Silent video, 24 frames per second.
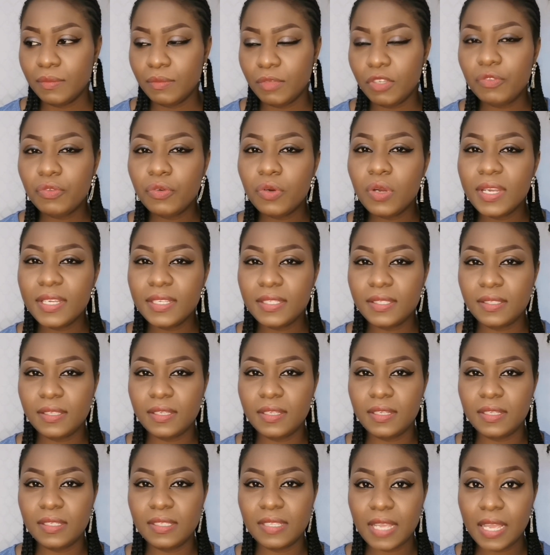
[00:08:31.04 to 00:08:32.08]
before I say
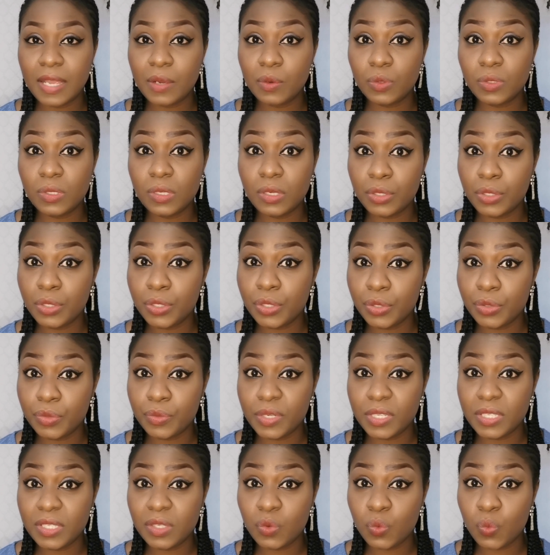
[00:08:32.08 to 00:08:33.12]
this, I will tell you the
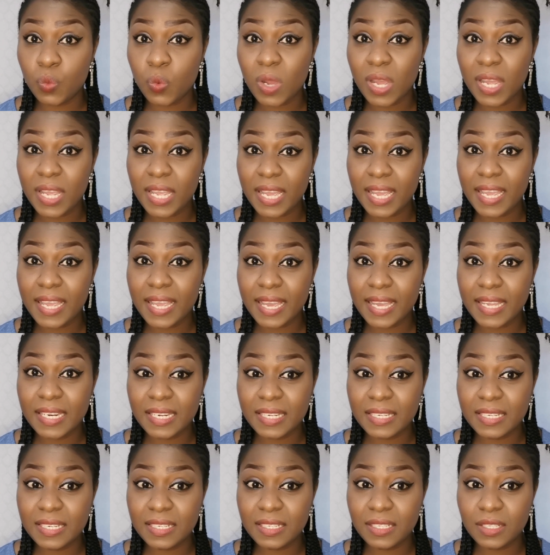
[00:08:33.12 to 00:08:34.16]
reason why I
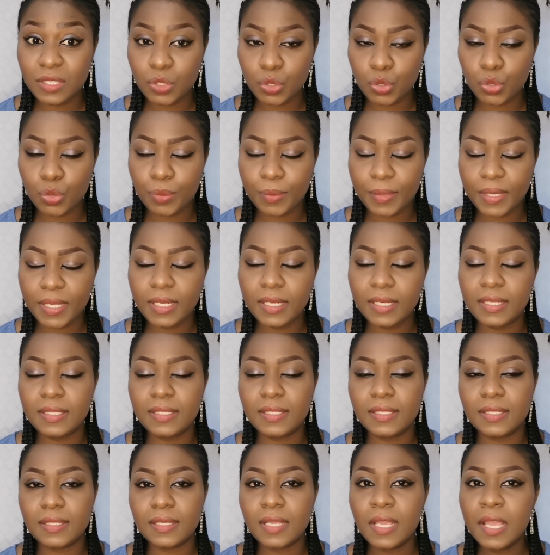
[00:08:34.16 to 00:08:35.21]
added it to my
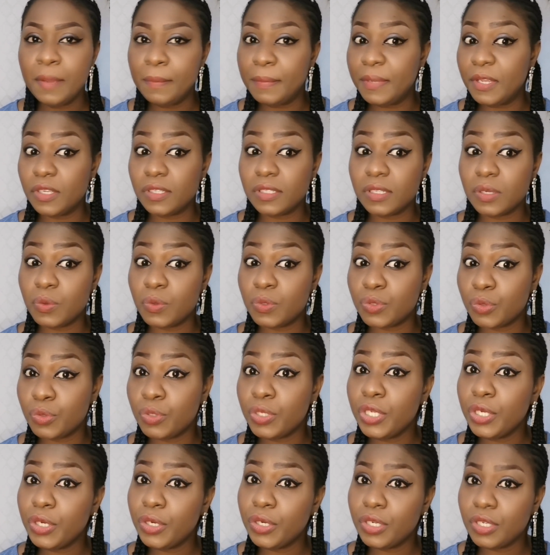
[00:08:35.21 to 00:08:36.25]
list. Because I was
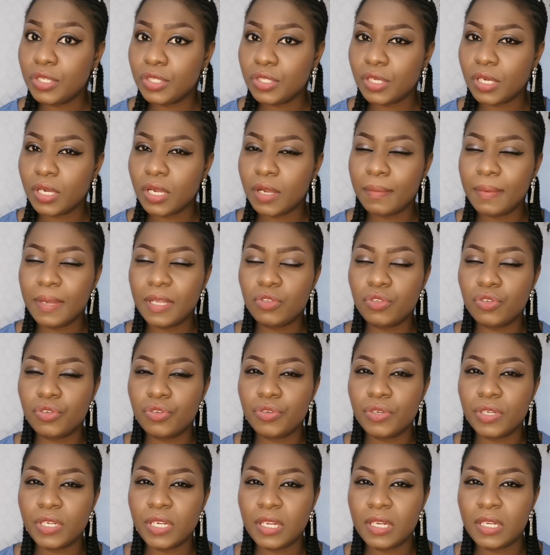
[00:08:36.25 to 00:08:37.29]
only going to talk about
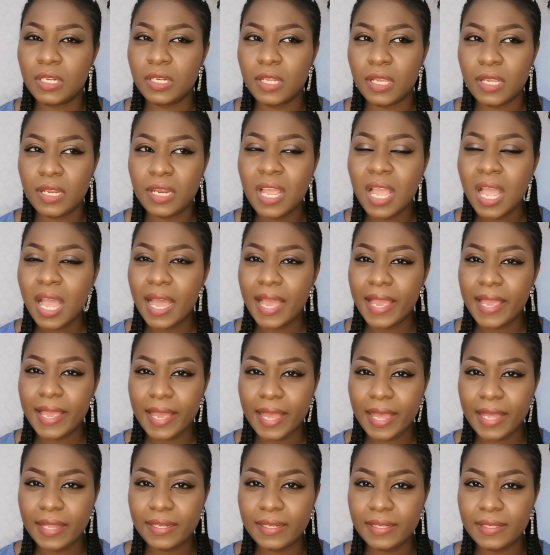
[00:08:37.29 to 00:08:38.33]
children and then I
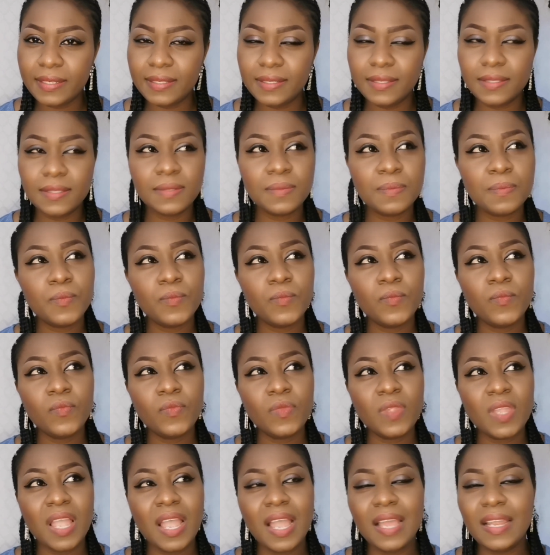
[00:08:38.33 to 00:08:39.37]
added it.
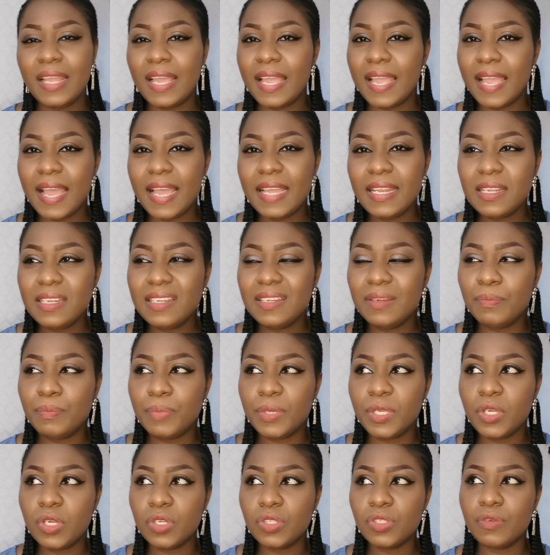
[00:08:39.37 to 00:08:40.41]
And I added it
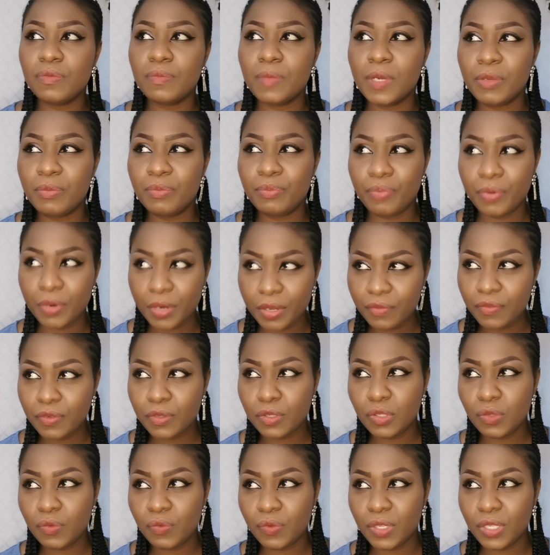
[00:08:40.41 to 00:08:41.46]
because of my
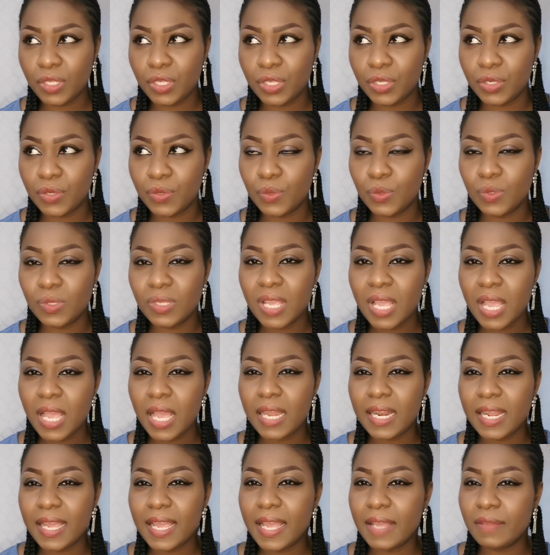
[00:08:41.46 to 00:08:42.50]
previous videos,
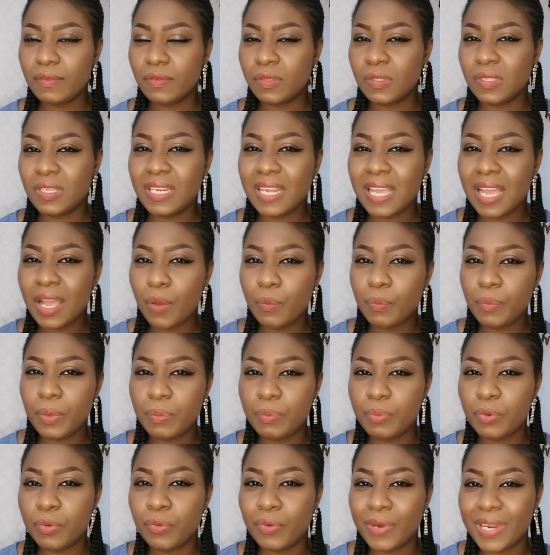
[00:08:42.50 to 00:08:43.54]
and I have seen how
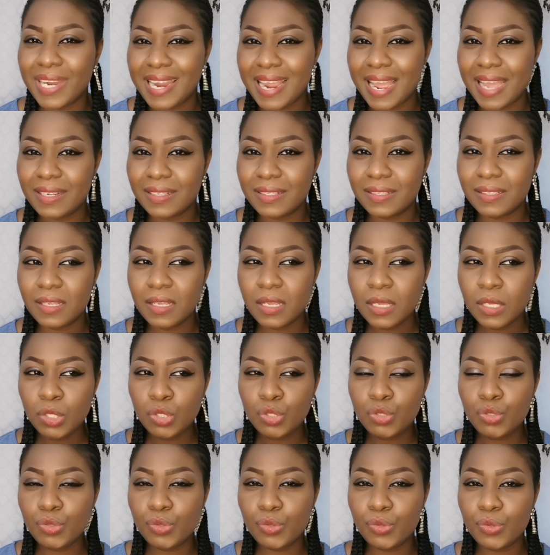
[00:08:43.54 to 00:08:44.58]
people react
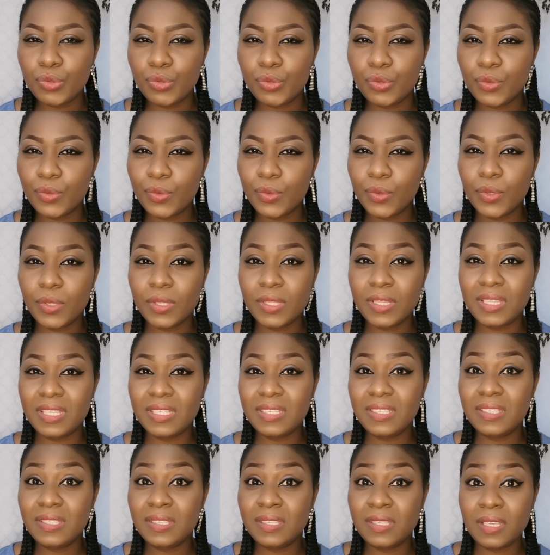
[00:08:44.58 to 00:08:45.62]
to
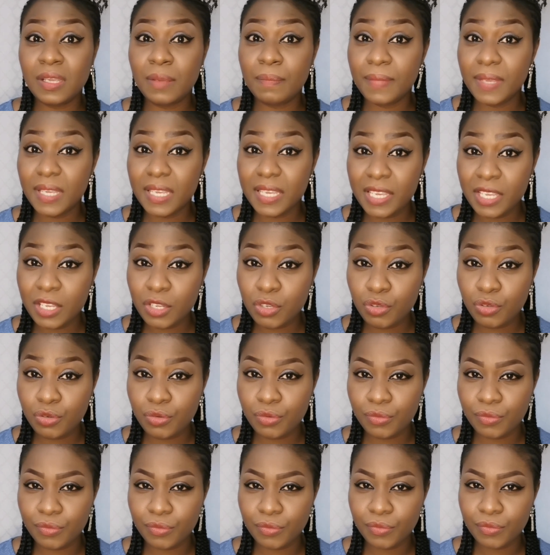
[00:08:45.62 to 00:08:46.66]
this same
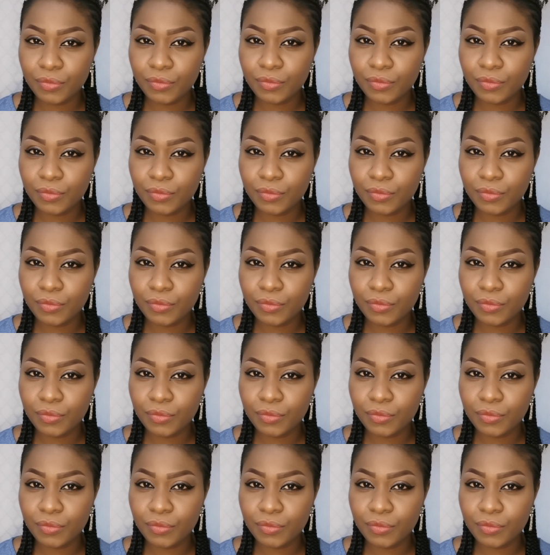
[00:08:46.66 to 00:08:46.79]
issue.